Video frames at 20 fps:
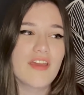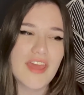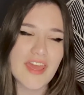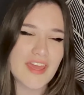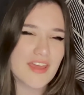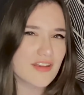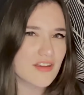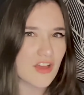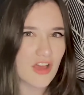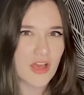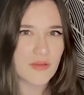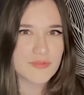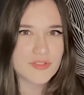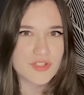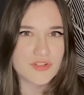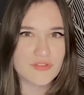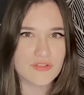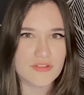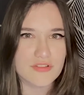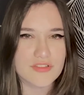and
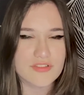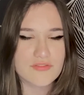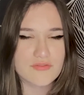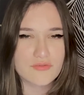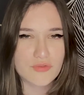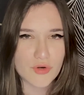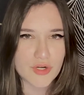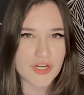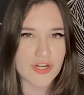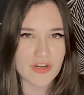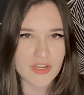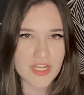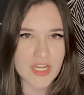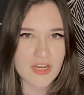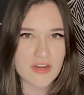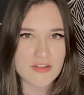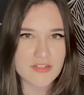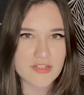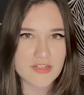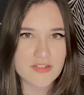obstacles for your
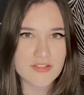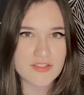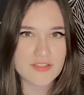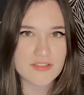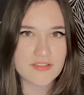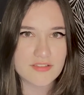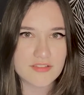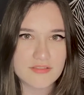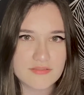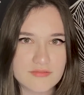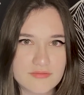characters.